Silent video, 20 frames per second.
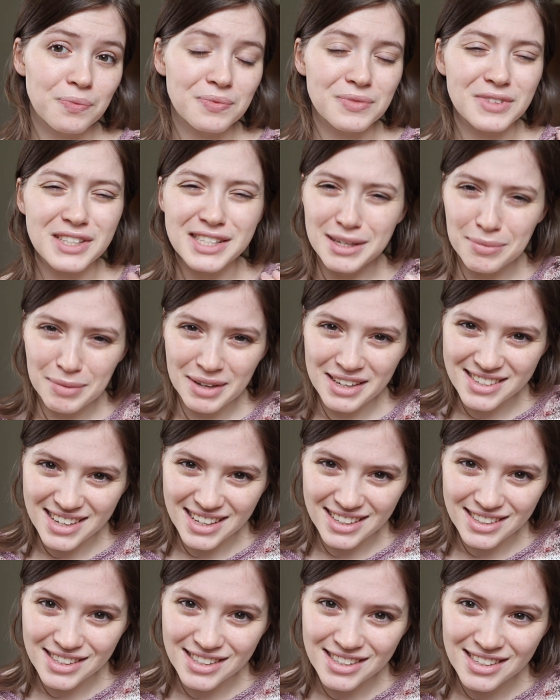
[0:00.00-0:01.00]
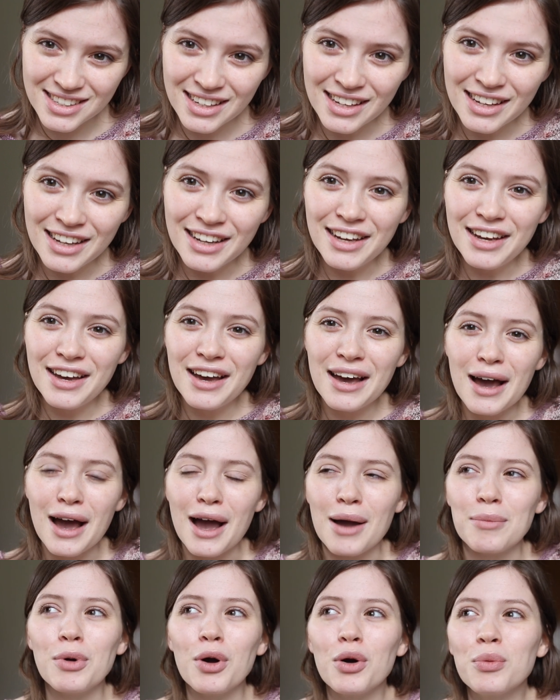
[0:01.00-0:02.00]
Does that make sense?
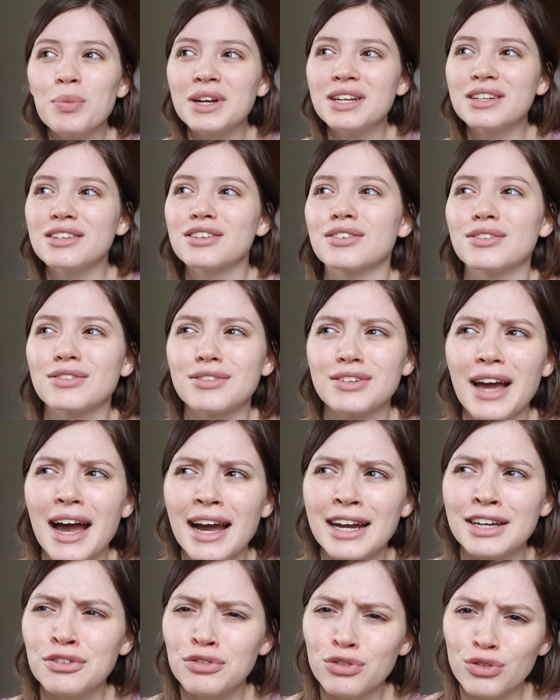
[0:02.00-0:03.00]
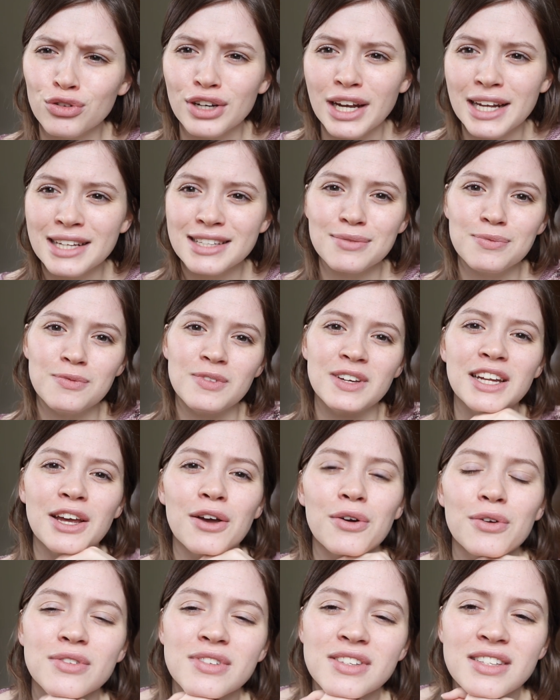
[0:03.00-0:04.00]
I'm hoping to kind of create some
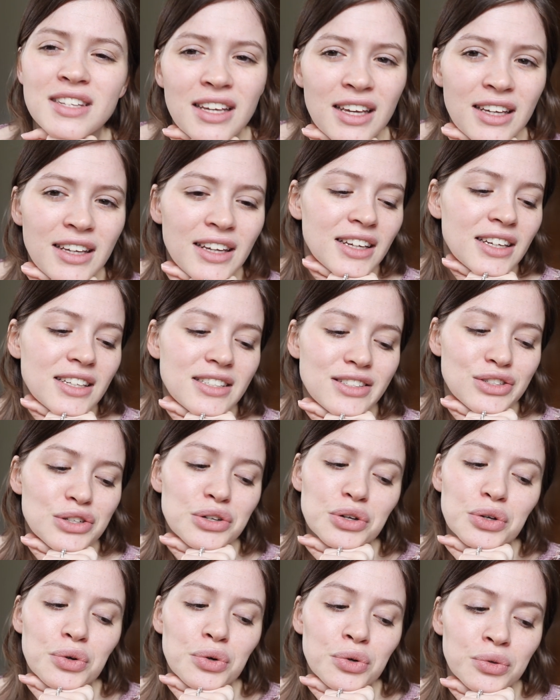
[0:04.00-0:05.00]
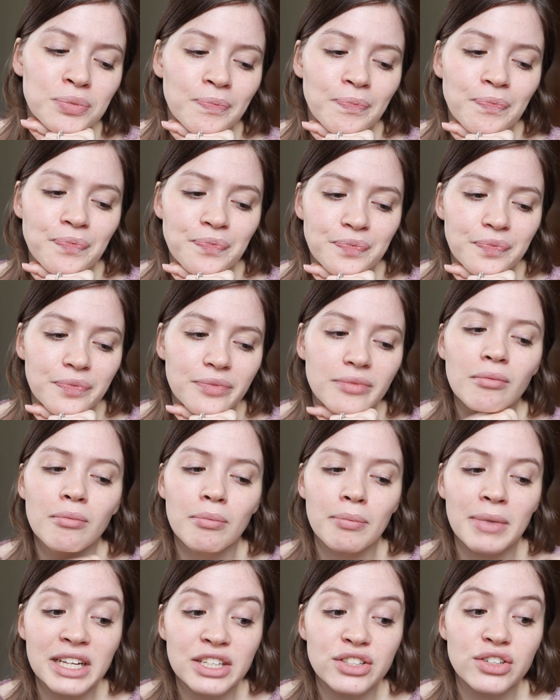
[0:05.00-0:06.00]
videos to
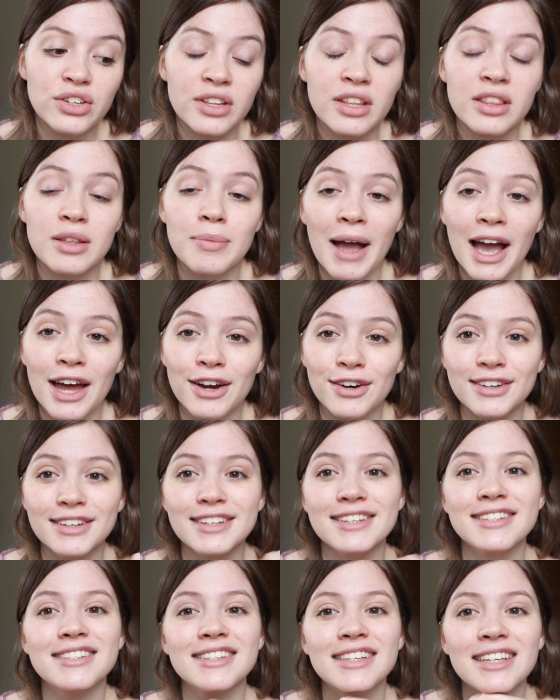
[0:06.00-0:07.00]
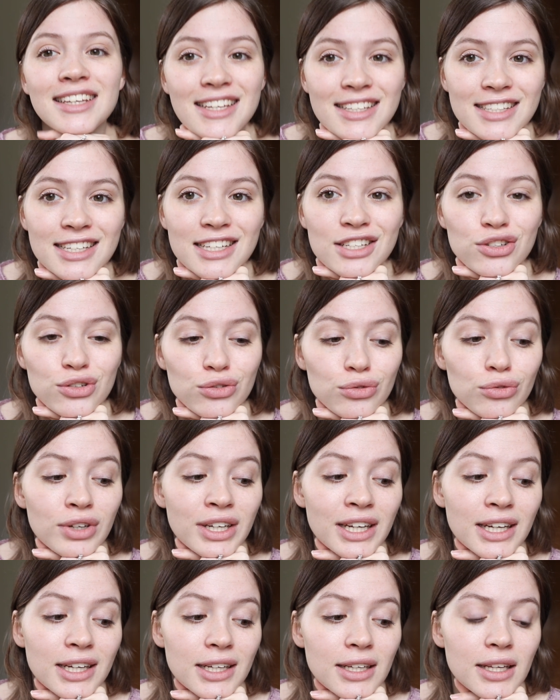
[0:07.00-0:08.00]
make sure that the pattern is easy to
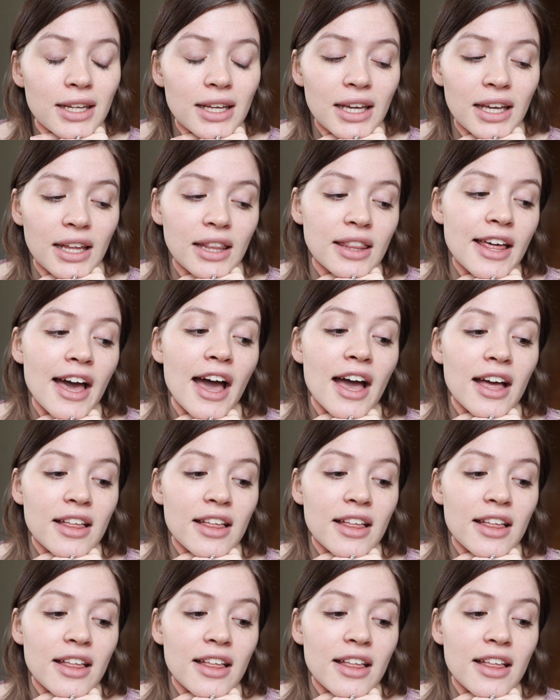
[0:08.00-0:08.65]
read and